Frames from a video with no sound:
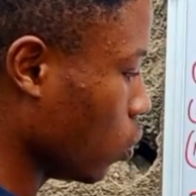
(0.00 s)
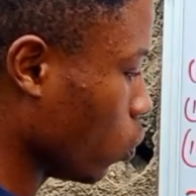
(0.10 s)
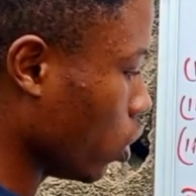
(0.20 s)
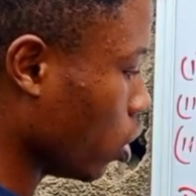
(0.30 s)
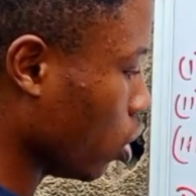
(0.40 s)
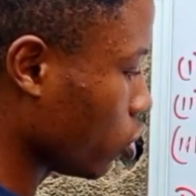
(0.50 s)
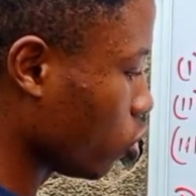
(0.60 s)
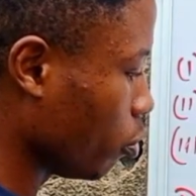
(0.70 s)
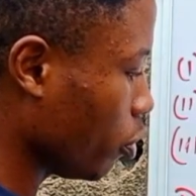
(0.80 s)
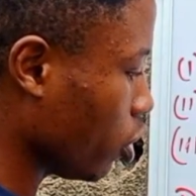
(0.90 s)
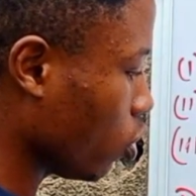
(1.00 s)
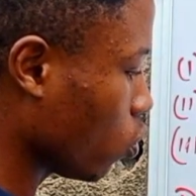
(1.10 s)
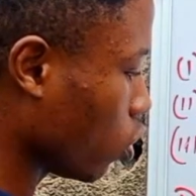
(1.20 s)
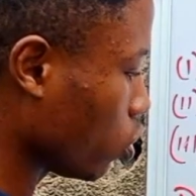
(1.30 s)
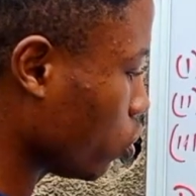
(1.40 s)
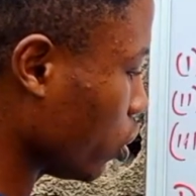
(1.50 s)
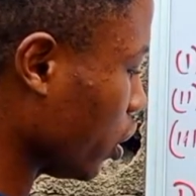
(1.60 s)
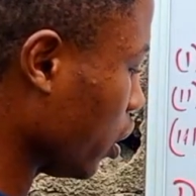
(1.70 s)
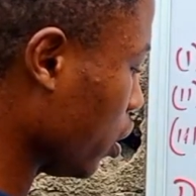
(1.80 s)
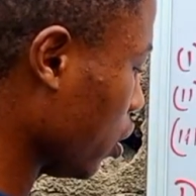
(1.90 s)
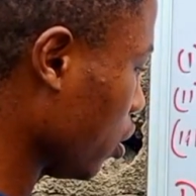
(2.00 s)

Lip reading: will also be equal to the